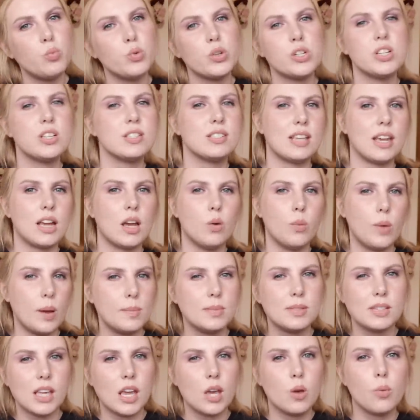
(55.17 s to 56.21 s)
which is like a
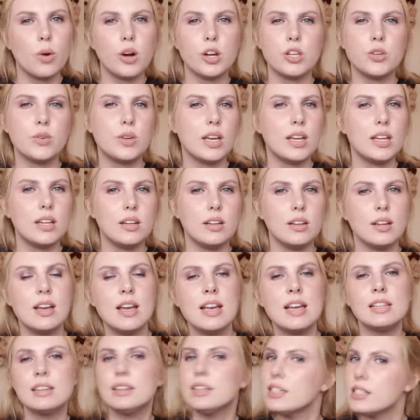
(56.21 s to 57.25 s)
website where you can
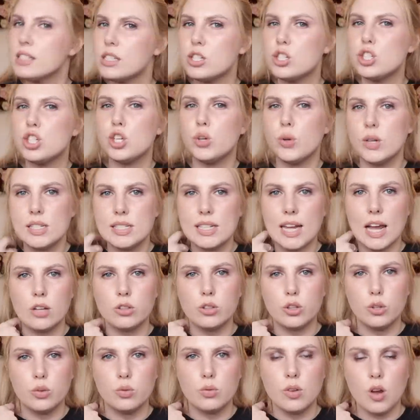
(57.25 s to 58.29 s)
listen to and
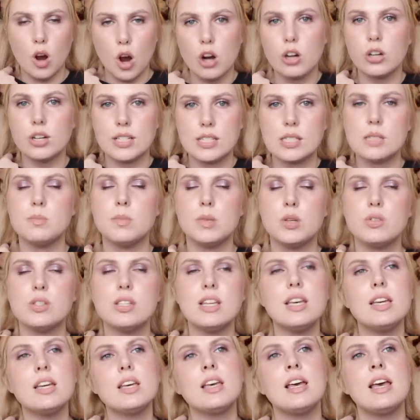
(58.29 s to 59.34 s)
download artists'
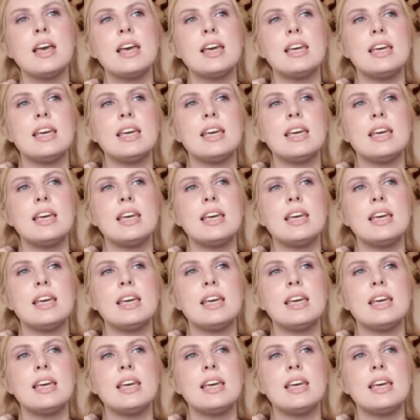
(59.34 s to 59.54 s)
music,